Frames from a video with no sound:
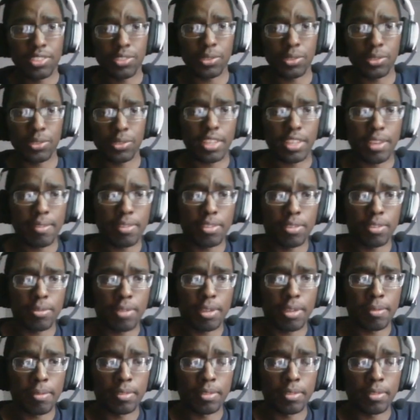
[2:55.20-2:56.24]
So it's a Gamecube
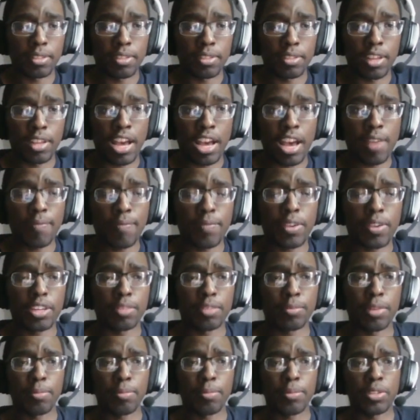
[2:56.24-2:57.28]
game. I figured
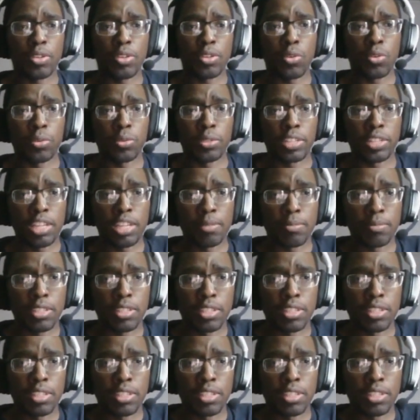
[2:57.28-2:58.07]
it might be an old game.